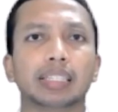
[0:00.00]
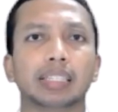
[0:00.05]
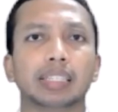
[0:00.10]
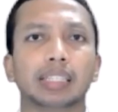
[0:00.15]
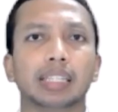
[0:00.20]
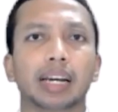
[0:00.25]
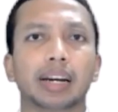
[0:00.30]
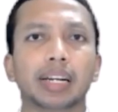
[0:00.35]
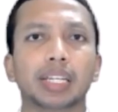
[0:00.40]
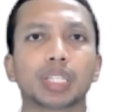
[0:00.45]

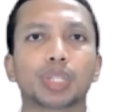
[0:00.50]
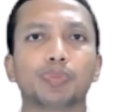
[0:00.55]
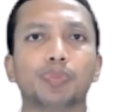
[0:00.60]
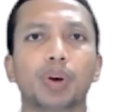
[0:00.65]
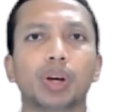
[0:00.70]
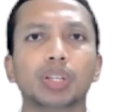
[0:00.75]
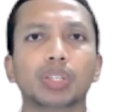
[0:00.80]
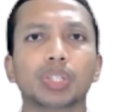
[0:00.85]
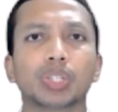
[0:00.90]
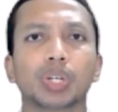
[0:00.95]
the
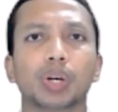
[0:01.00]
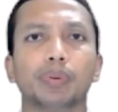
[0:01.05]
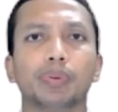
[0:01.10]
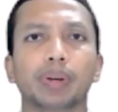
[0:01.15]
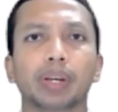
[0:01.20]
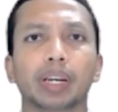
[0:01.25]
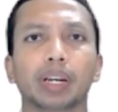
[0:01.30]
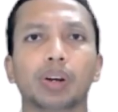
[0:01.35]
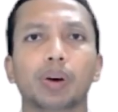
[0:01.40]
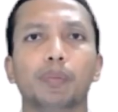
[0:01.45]
response of
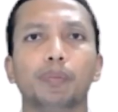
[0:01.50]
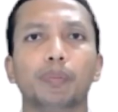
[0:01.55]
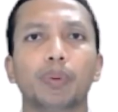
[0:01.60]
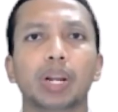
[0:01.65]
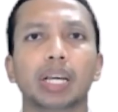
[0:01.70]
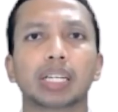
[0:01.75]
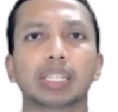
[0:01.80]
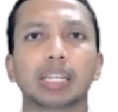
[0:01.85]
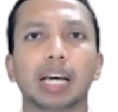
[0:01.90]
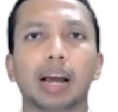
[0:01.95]
a
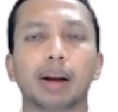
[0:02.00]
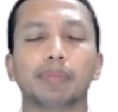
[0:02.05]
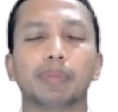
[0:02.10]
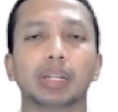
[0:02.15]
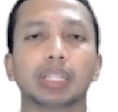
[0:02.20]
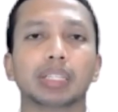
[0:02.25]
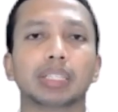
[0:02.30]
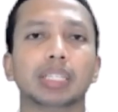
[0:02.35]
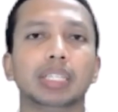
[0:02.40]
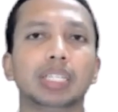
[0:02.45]
complex
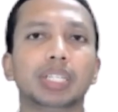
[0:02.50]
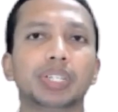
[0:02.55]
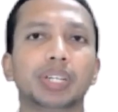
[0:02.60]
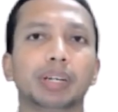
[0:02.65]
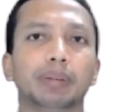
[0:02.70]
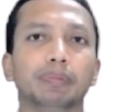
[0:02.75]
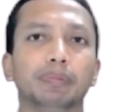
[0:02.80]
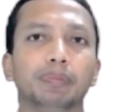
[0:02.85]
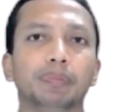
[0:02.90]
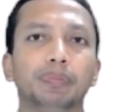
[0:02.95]
urban
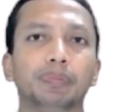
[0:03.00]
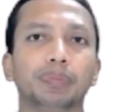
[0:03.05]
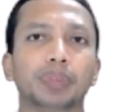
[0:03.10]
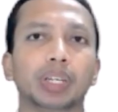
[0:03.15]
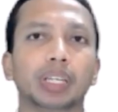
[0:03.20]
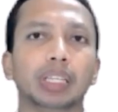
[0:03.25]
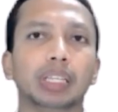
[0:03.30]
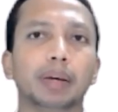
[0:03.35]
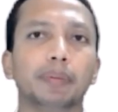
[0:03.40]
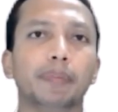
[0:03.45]
system
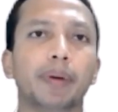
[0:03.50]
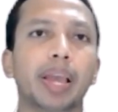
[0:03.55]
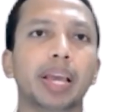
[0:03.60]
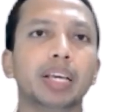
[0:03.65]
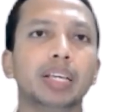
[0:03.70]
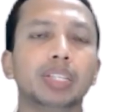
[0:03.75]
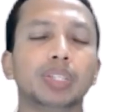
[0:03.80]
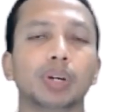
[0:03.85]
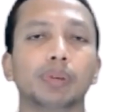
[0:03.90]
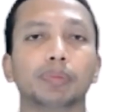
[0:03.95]
in the
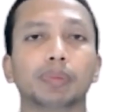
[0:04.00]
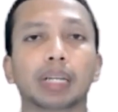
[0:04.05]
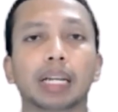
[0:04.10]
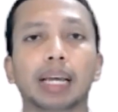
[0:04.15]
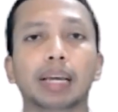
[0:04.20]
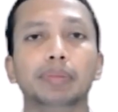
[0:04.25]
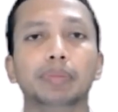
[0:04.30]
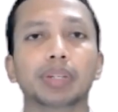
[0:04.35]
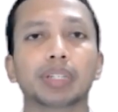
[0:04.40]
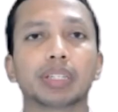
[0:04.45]
face of
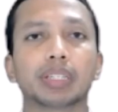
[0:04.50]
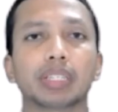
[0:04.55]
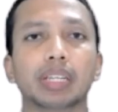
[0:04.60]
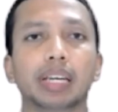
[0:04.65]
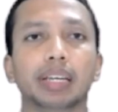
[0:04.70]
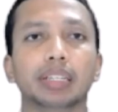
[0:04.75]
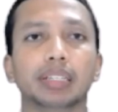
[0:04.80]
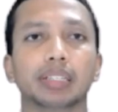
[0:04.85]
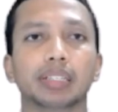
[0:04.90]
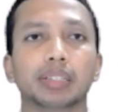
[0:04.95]
climate
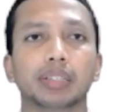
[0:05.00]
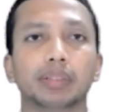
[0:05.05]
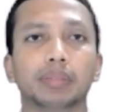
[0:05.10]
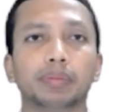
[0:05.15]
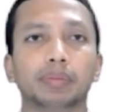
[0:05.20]
change.